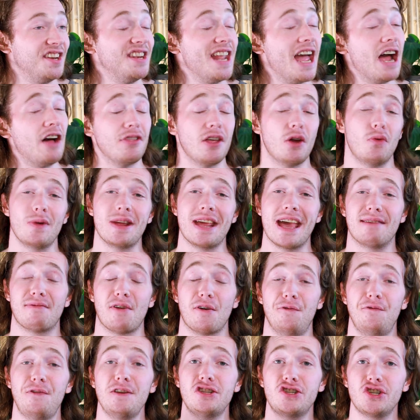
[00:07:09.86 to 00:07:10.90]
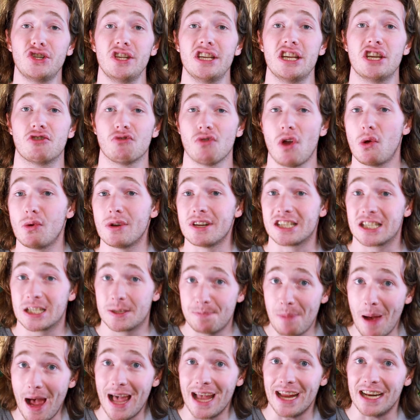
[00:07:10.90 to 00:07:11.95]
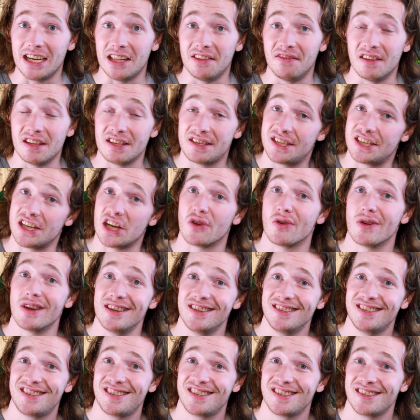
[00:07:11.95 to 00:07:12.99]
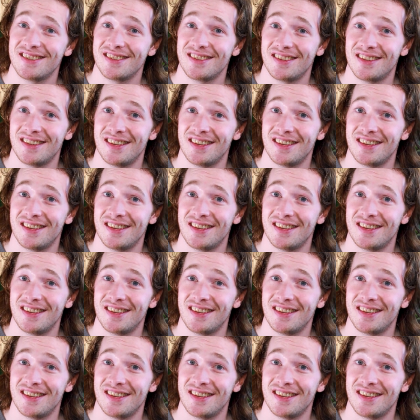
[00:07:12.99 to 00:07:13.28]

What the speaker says: Now that we have officially grown a spine in this series,